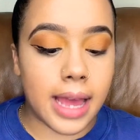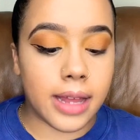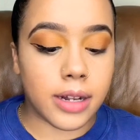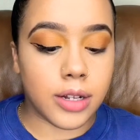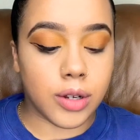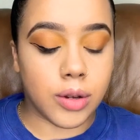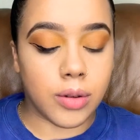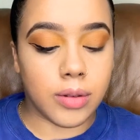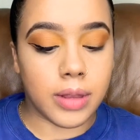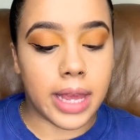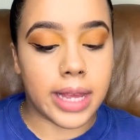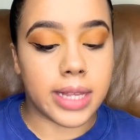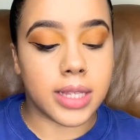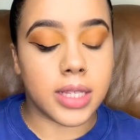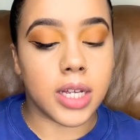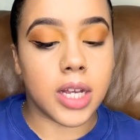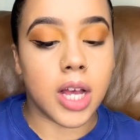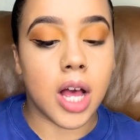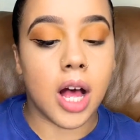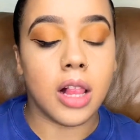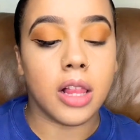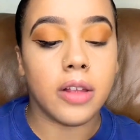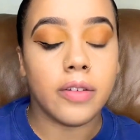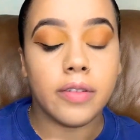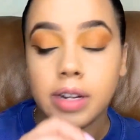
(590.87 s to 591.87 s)
don't like to
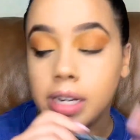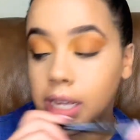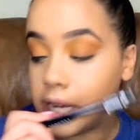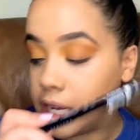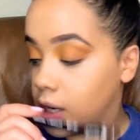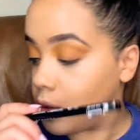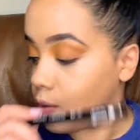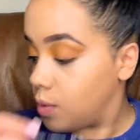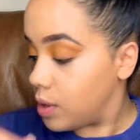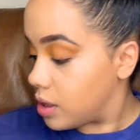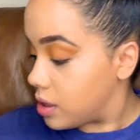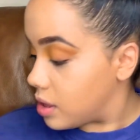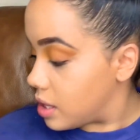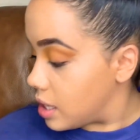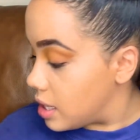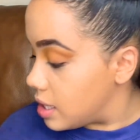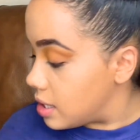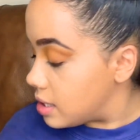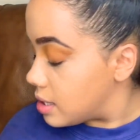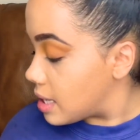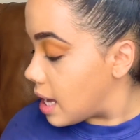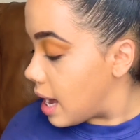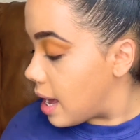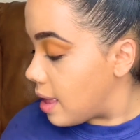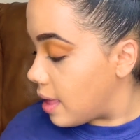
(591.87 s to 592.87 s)
color it in with
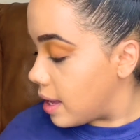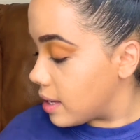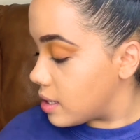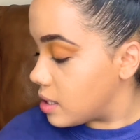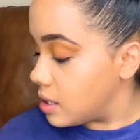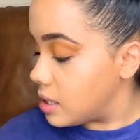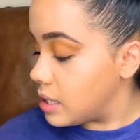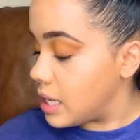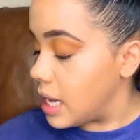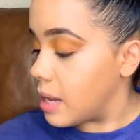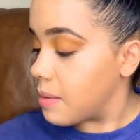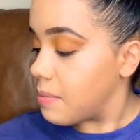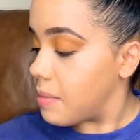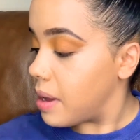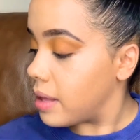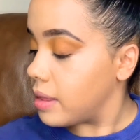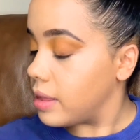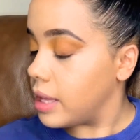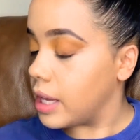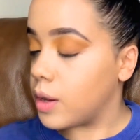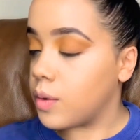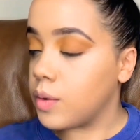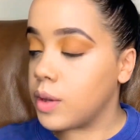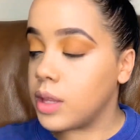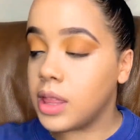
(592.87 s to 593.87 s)
this. I like to take my liquid